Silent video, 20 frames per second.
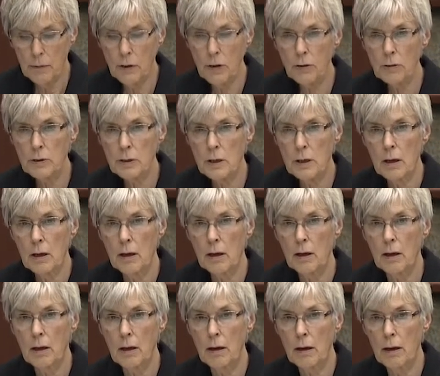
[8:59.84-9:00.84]
Those
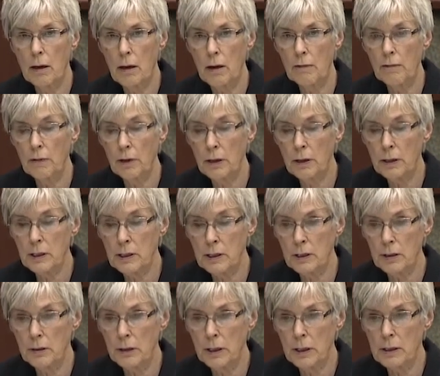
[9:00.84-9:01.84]
are very
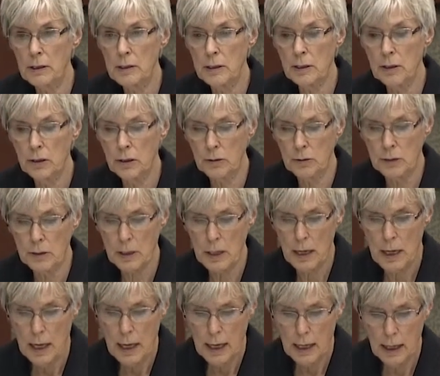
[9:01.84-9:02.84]
serious issues
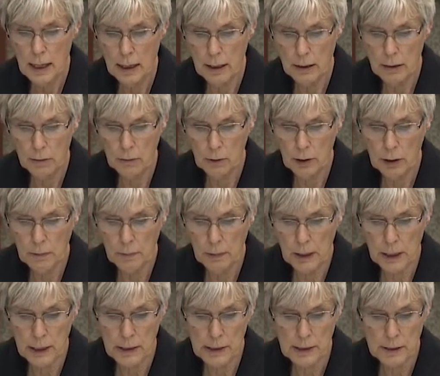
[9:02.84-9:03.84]
in the
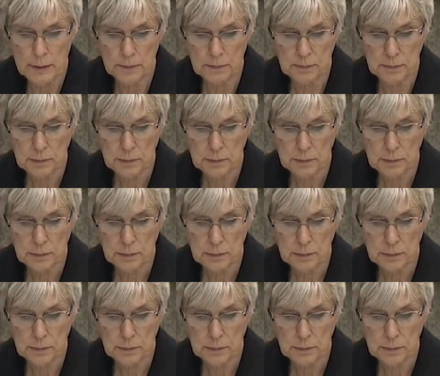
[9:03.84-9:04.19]
workplace.